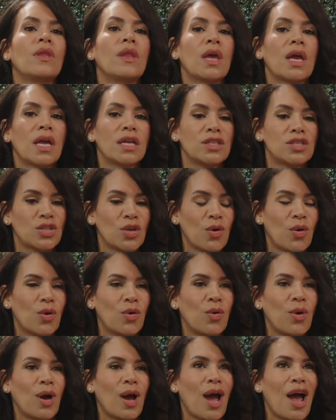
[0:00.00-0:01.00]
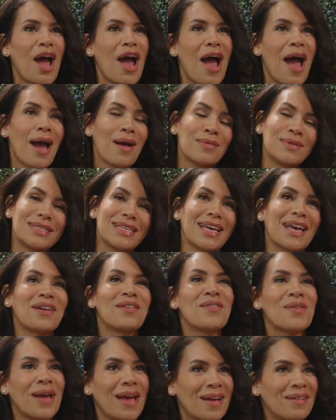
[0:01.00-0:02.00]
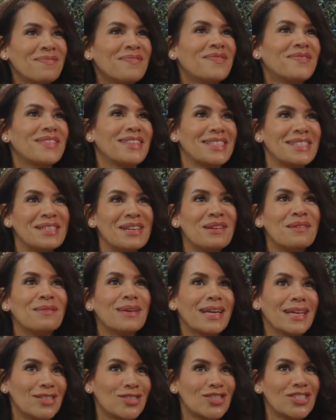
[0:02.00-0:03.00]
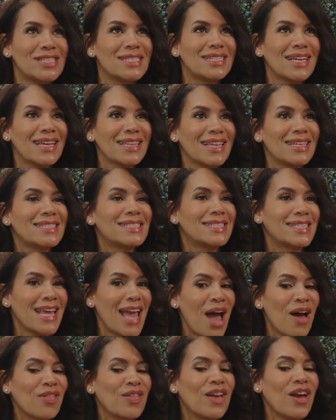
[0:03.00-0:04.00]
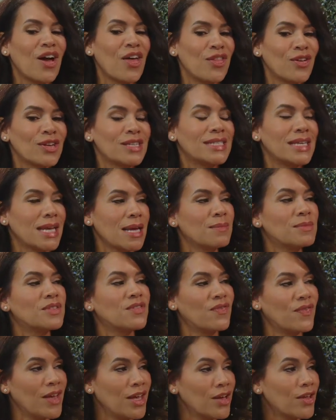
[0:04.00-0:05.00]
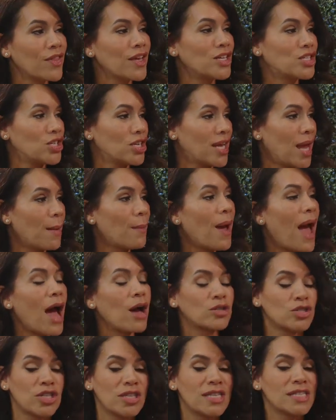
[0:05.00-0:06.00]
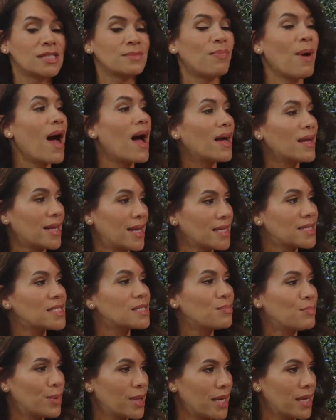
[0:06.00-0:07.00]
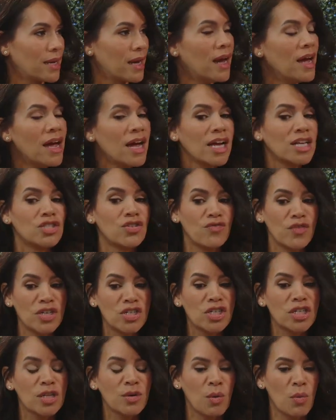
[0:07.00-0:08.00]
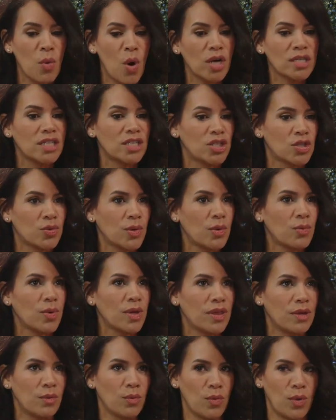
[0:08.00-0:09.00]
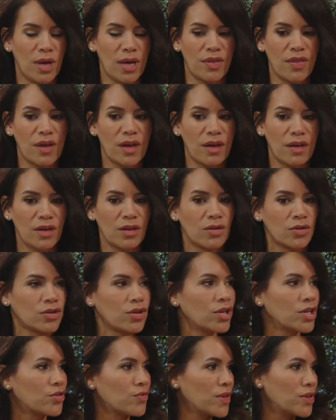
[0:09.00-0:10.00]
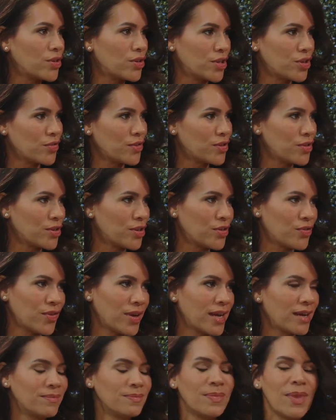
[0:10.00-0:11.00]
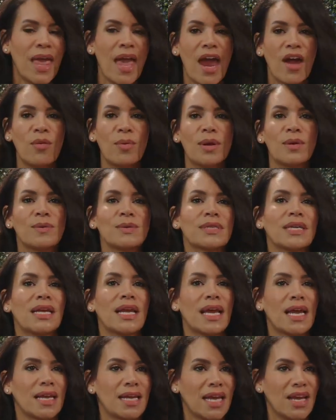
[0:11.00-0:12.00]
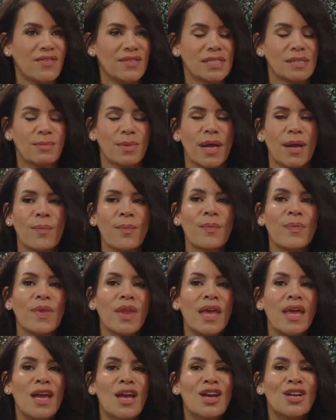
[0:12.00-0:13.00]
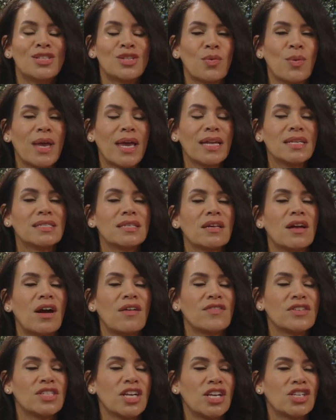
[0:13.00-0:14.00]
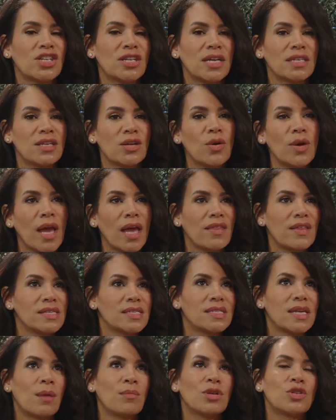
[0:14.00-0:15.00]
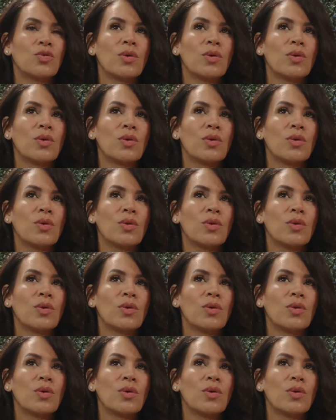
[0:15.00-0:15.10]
and so I was like, okay, this is going to be interesting. Let's see how the other teams feel they should get. How should this pot get split? Because mm originally we walked into it with, with uh, you know, 33, 33, 33. Everybody was going to get even split. So we get into the conversation. I said, okay, this is how much